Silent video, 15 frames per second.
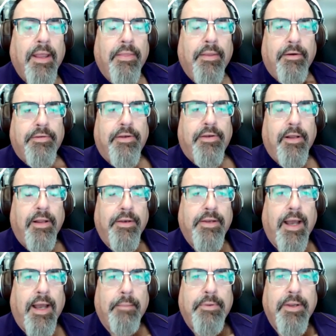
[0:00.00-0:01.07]
They're still in
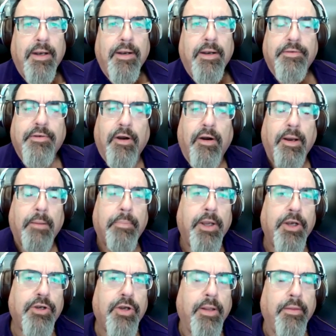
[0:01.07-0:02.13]
top 10 in starting
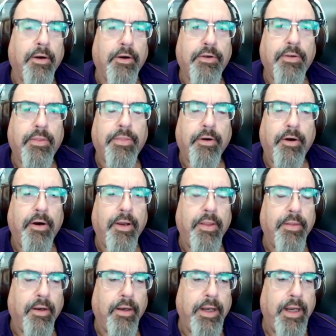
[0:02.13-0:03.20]
pitching. They're third
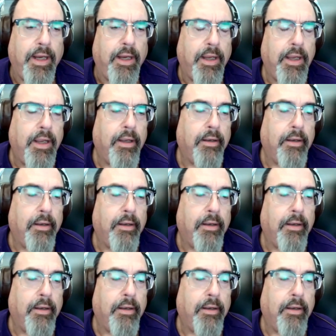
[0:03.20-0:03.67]
in the league,